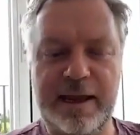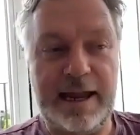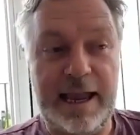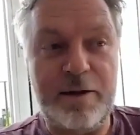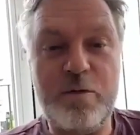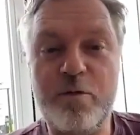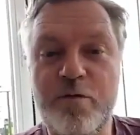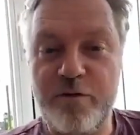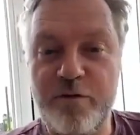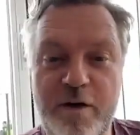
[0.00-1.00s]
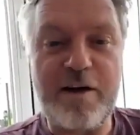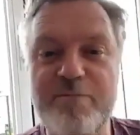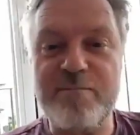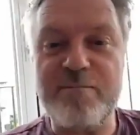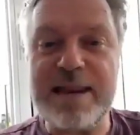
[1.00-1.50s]
And we're 5
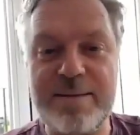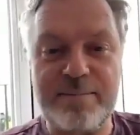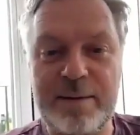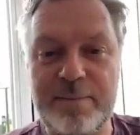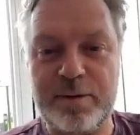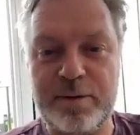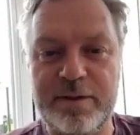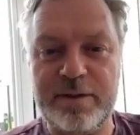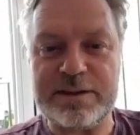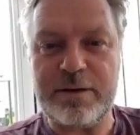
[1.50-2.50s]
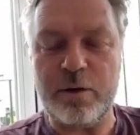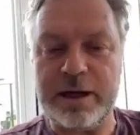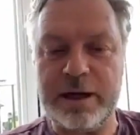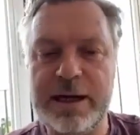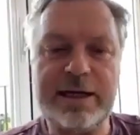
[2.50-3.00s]
million people in this network.
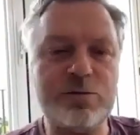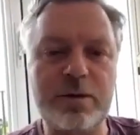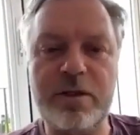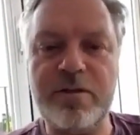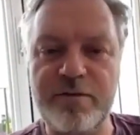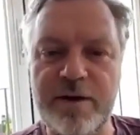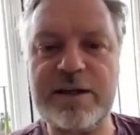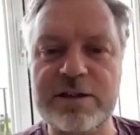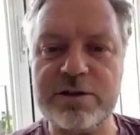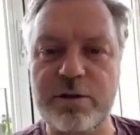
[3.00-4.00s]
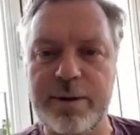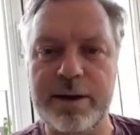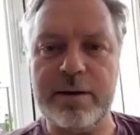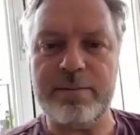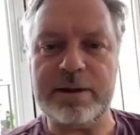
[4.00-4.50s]
It's one of the fastest growing
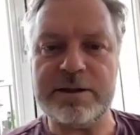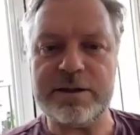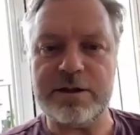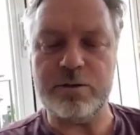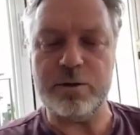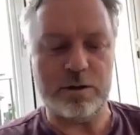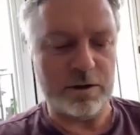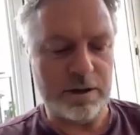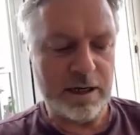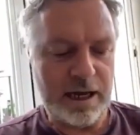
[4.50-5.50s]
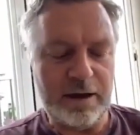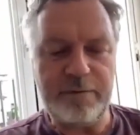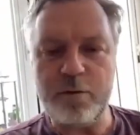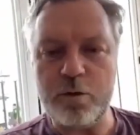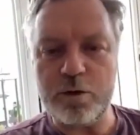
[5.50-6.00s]
companies in the world. And of
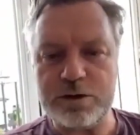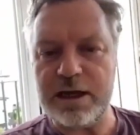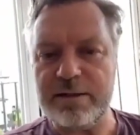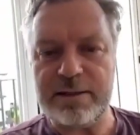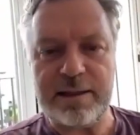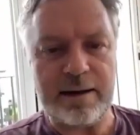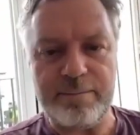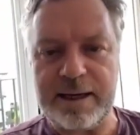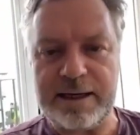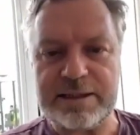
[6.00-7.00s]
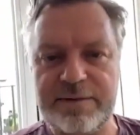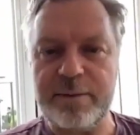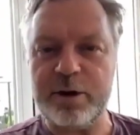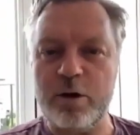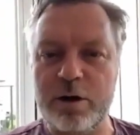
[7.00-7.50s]
course, that makes
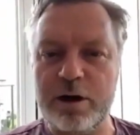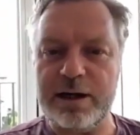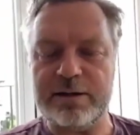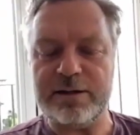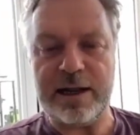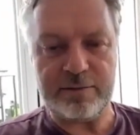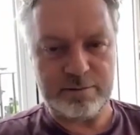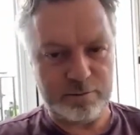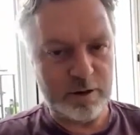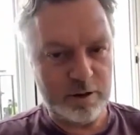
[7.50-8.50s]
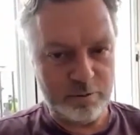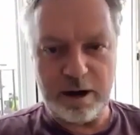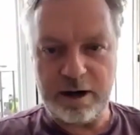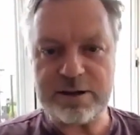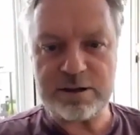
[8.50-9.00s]
everybody look at it. That
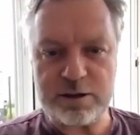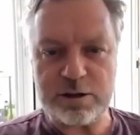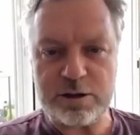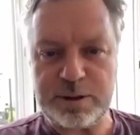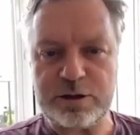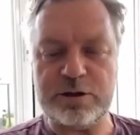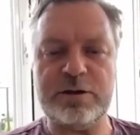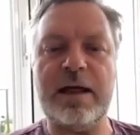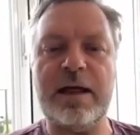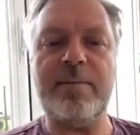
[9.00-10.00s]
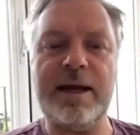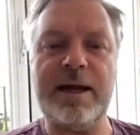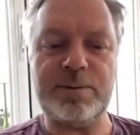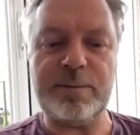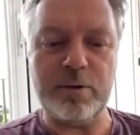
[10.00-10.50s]
raises suspicion. That
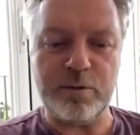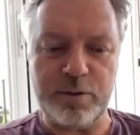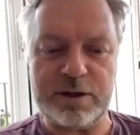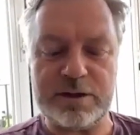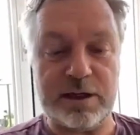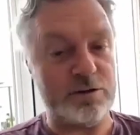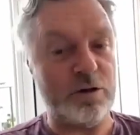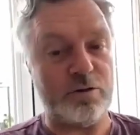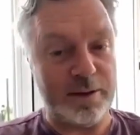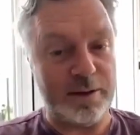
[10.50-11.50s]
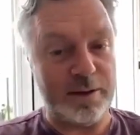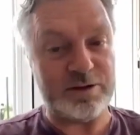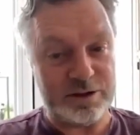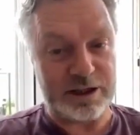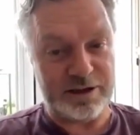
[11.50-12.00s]
makes people criticize, not to mention
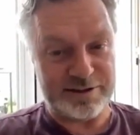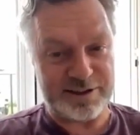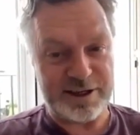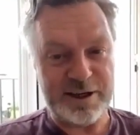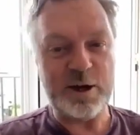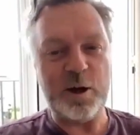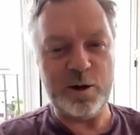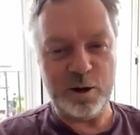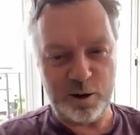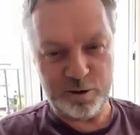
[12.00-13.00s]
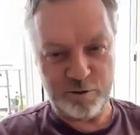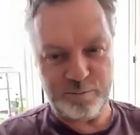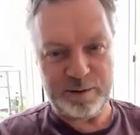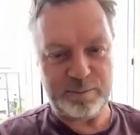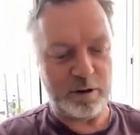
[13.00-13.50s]
jealous. A lot of
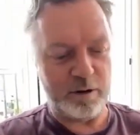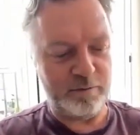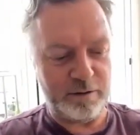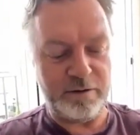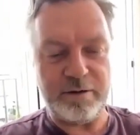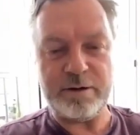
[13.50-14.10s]
people are very, very